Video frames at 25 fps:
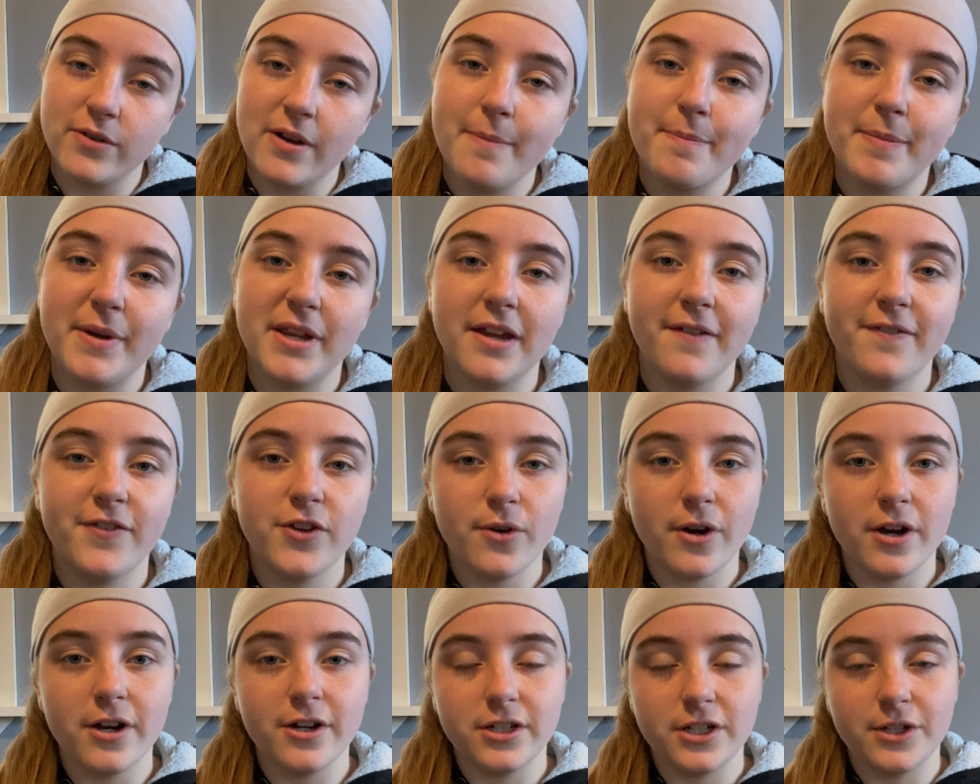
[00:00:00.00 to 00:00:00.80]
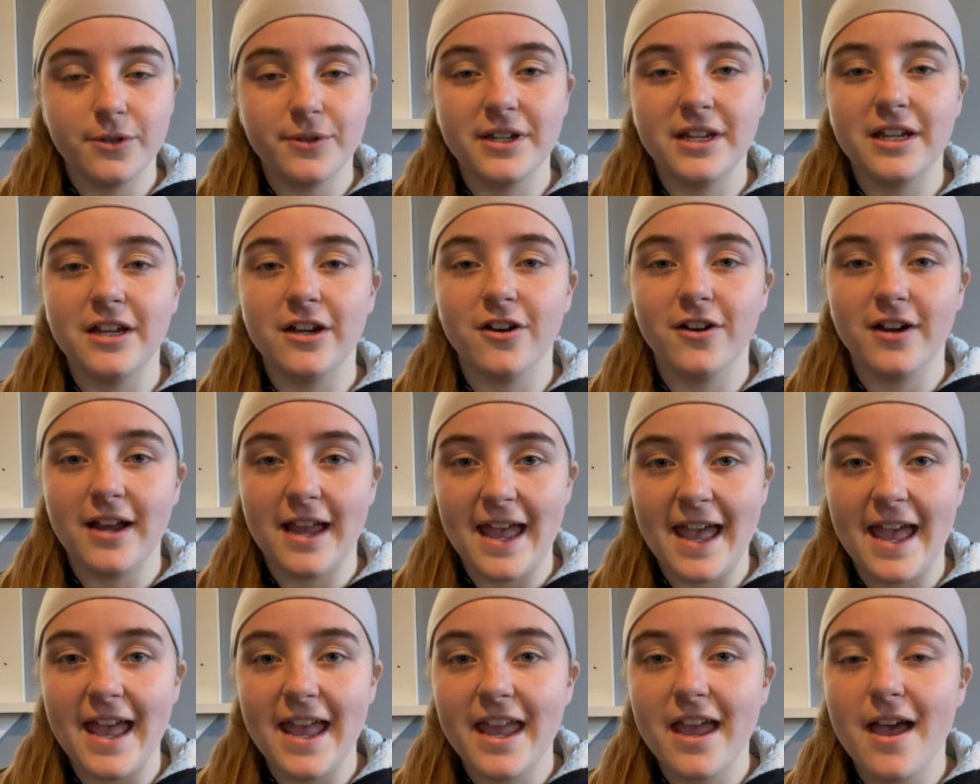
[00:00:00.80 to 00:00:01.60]
it, but if you are new here,
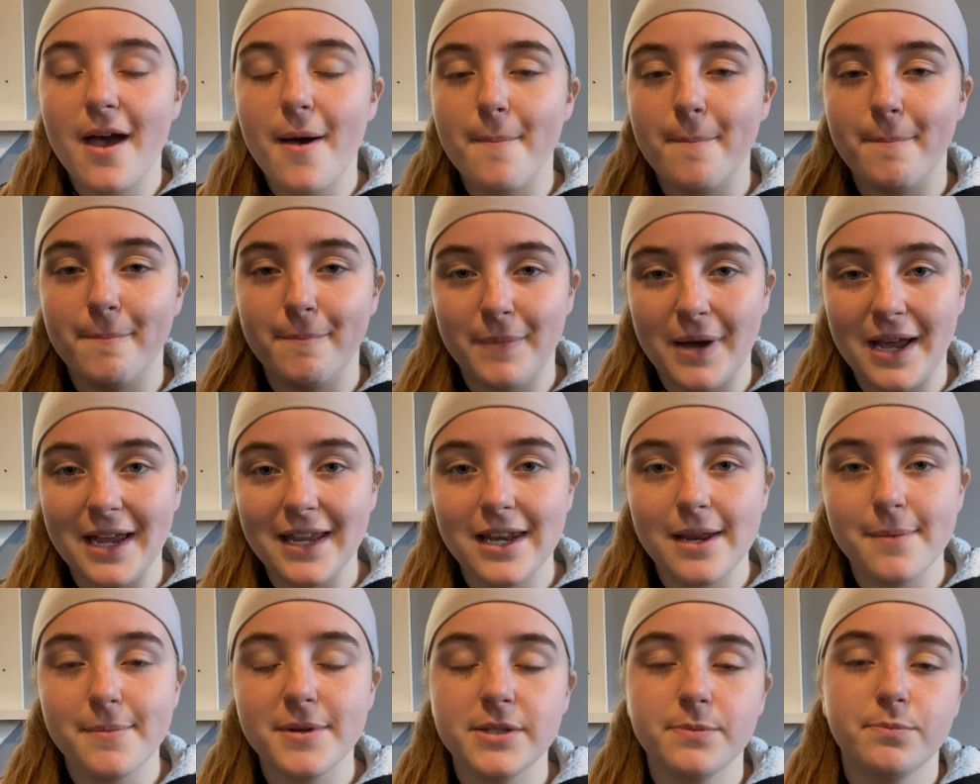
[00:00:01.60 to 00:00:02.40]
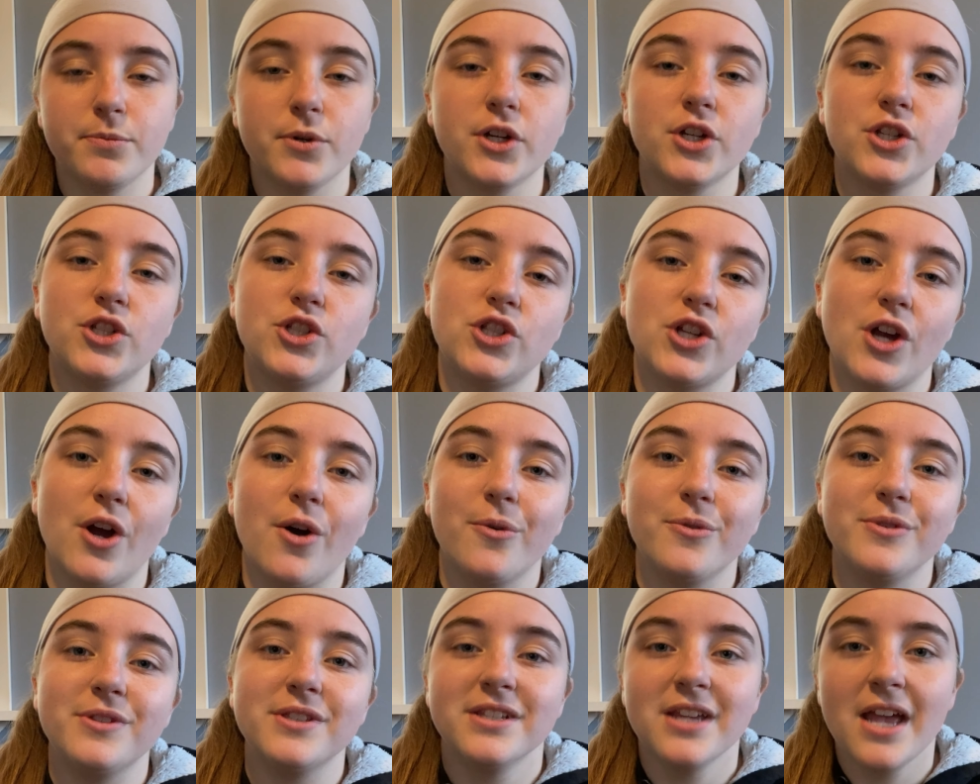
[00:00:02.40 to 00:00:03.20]
hey, my name is Brooke
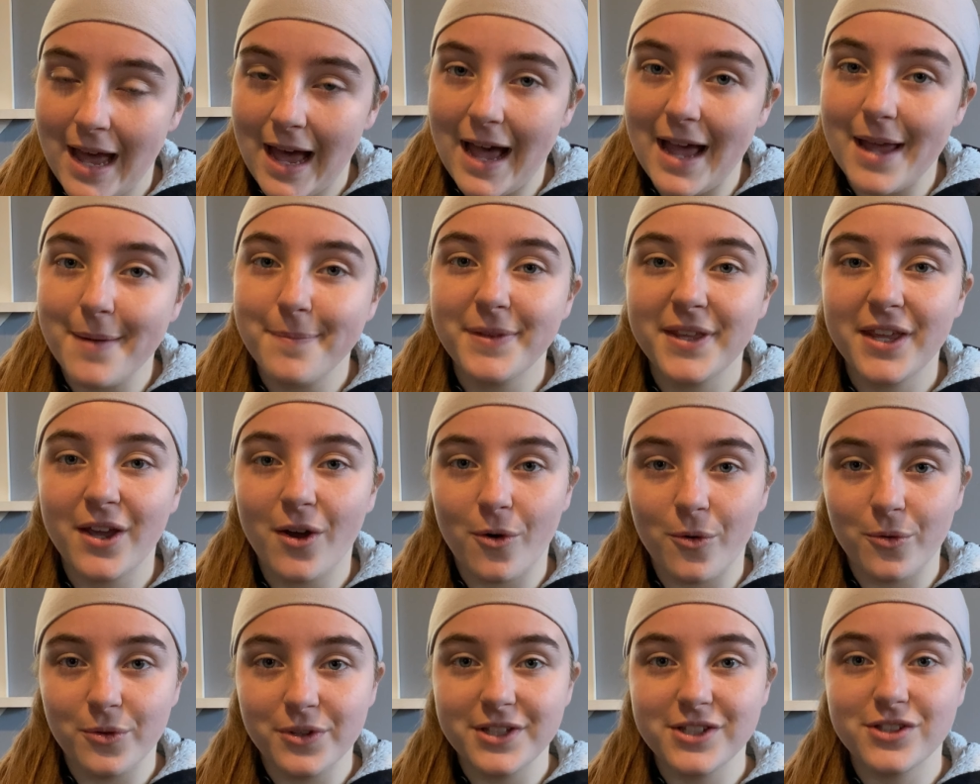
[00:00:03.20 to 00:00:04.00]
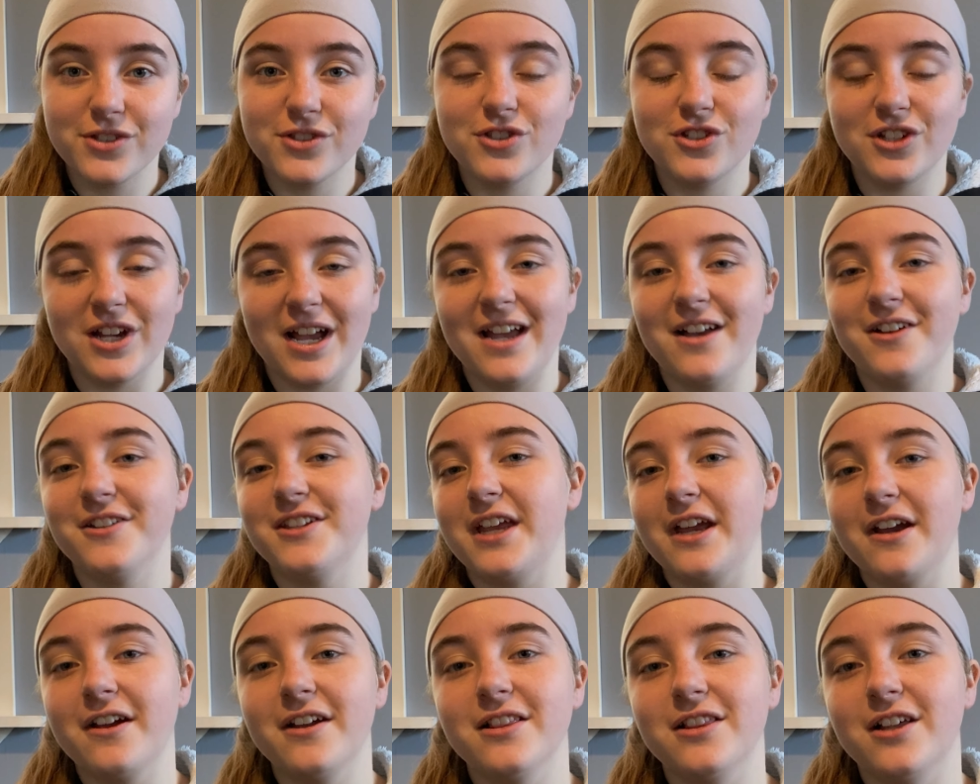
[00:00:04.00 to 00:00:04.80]
Jones. I'm the oldest child
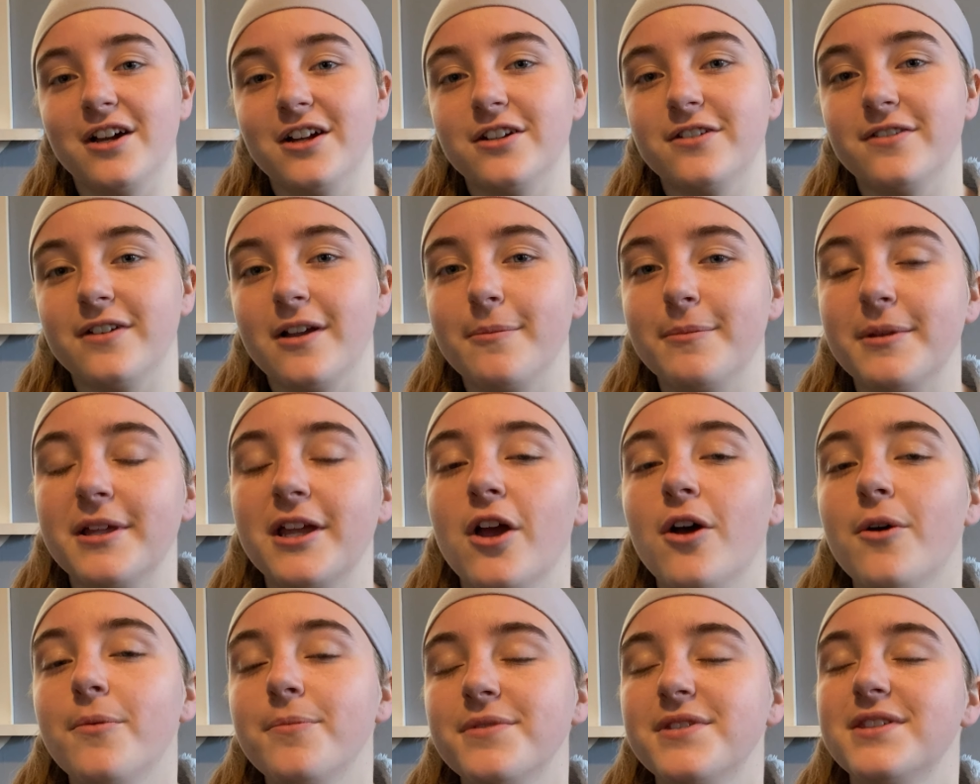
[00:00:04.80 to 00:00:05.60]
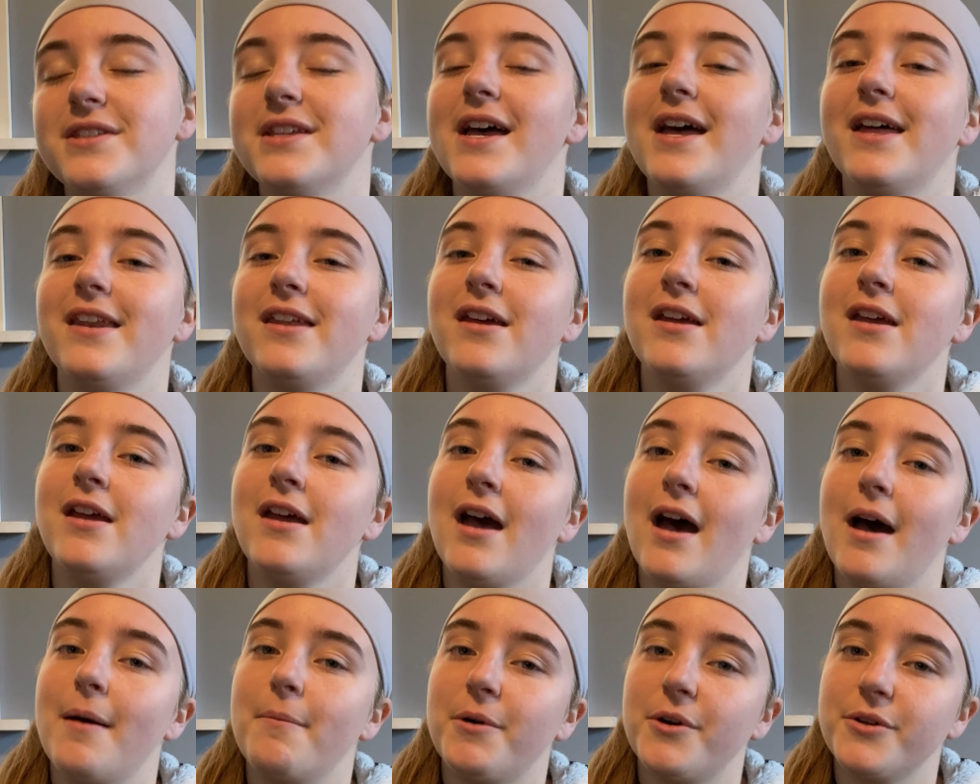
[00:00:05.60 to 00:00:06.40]
here at Large Family Homestead.
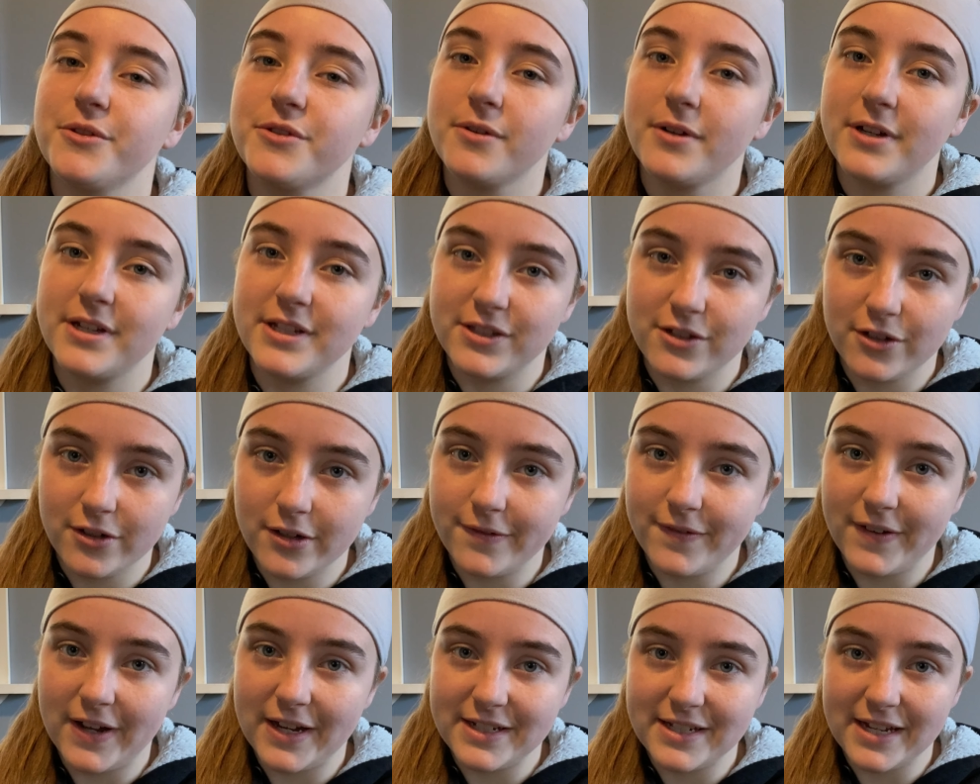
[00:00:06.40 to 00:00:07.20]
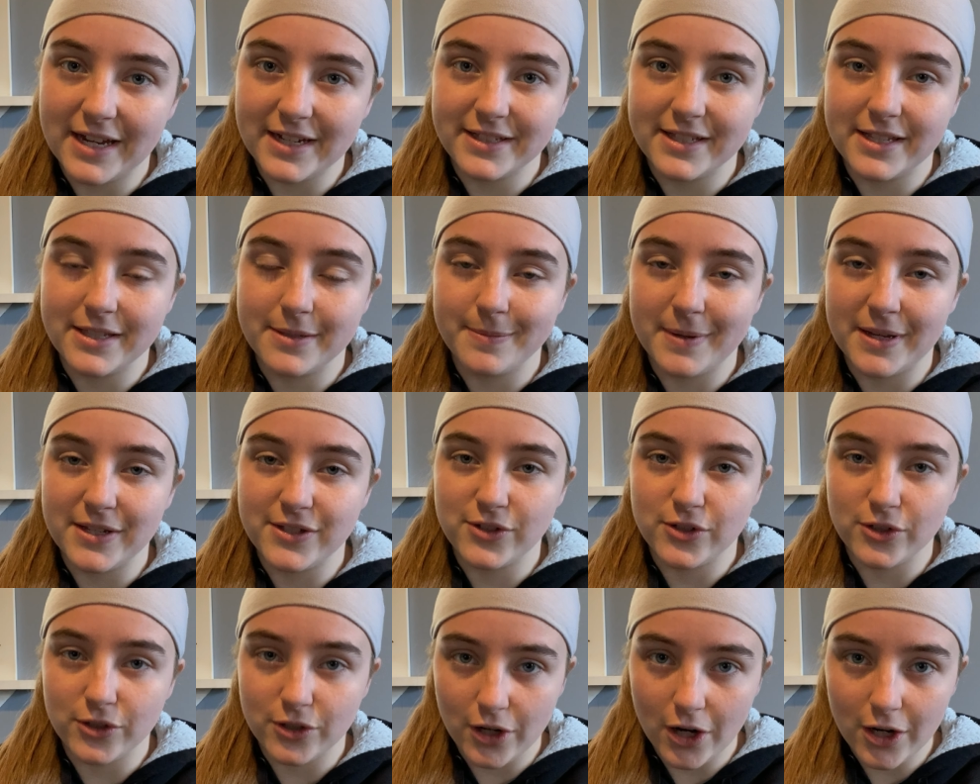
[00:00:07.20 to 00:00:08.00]
I'm also a certified Texas
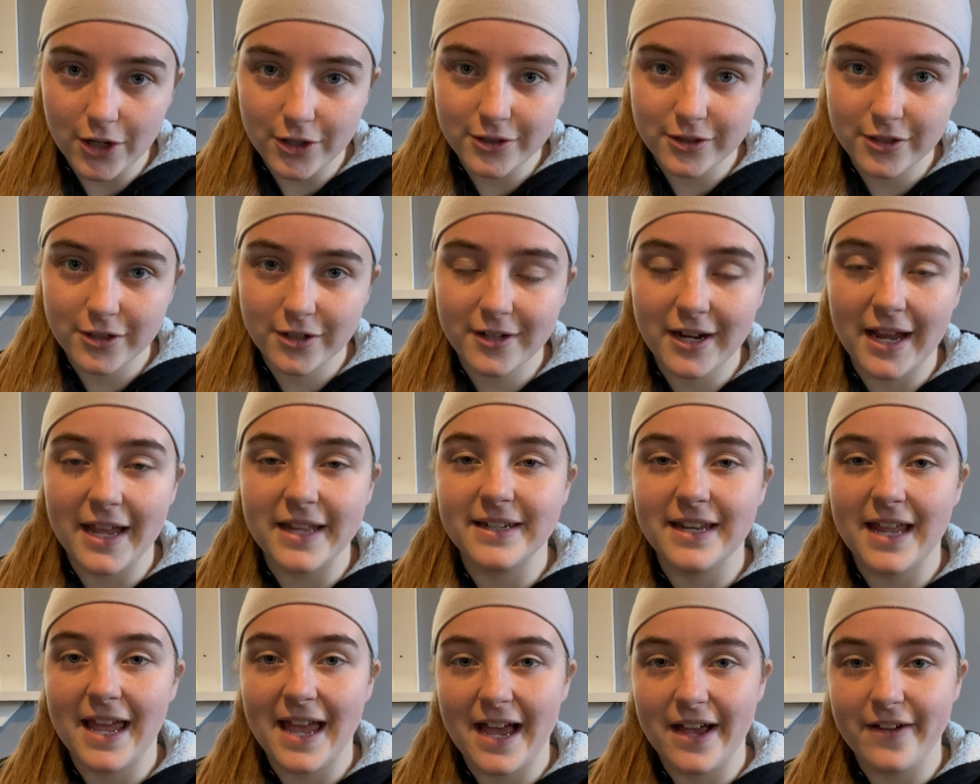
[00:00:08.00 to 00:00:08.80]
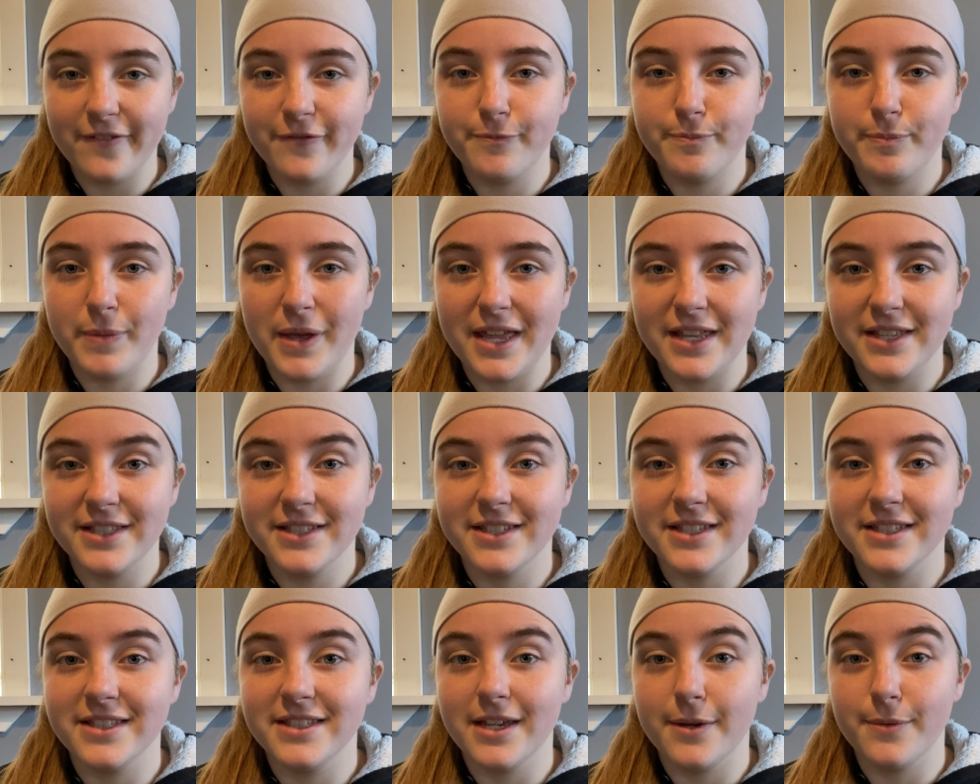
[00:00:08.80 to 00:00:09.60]
Master Gardener and have been
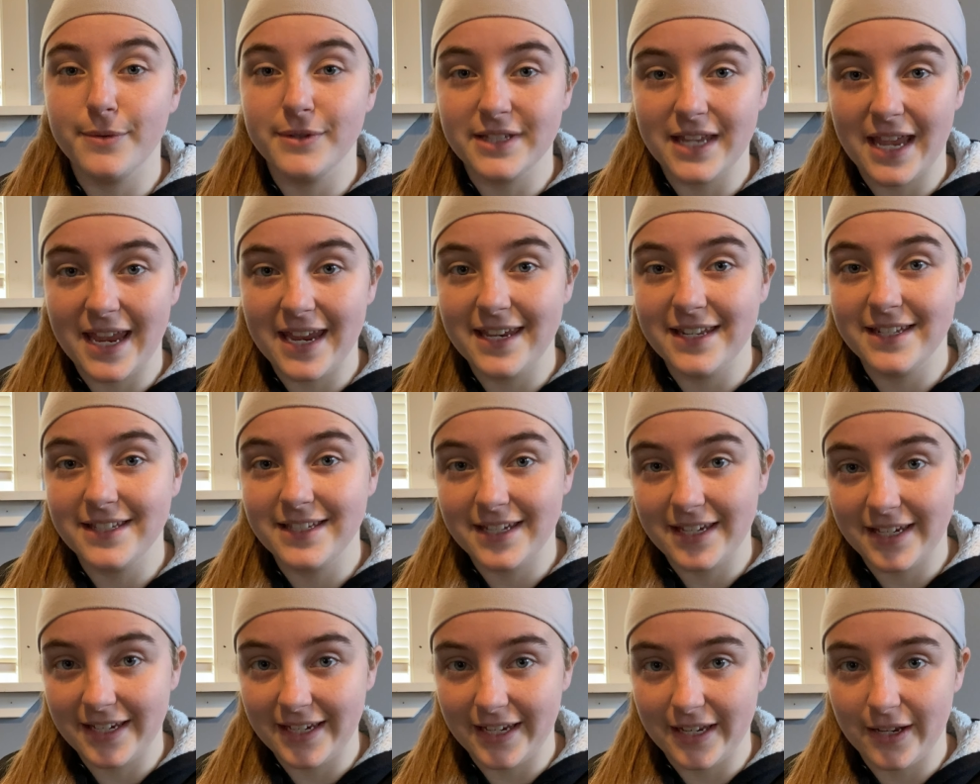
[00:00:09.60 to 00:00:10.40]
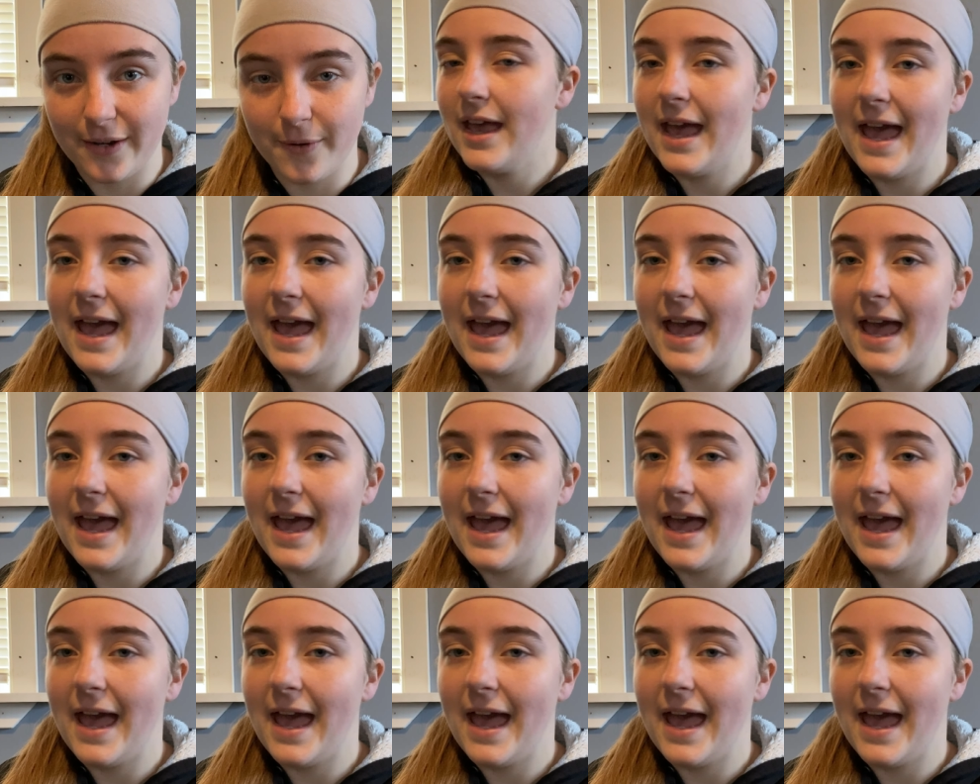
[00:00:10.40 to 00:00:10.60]
since I was 18.